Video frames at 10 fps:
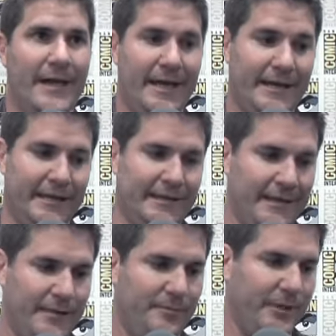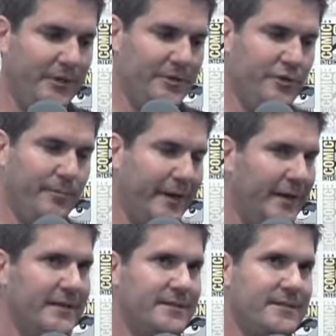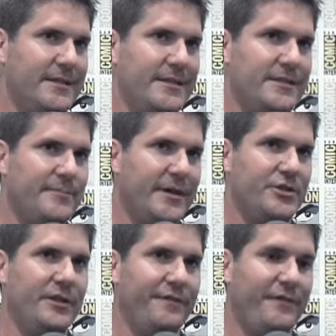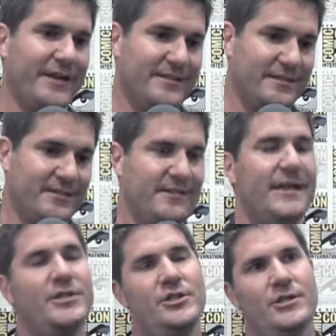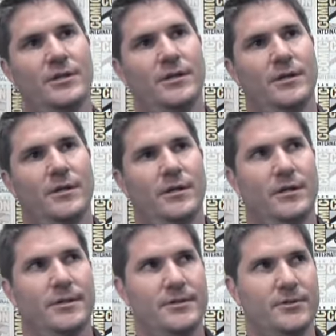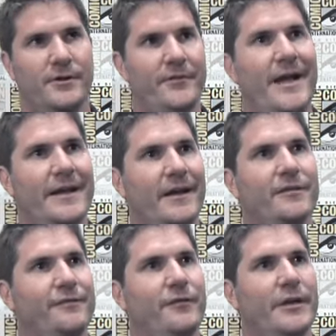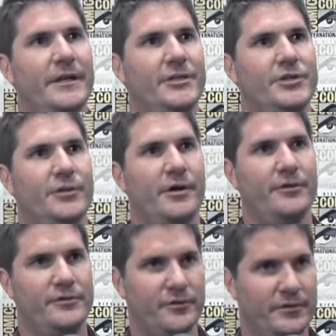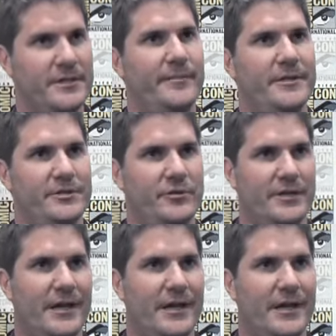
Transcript: And I think because you barely see special effects in such sort of handheld footage, you know, you saw some in District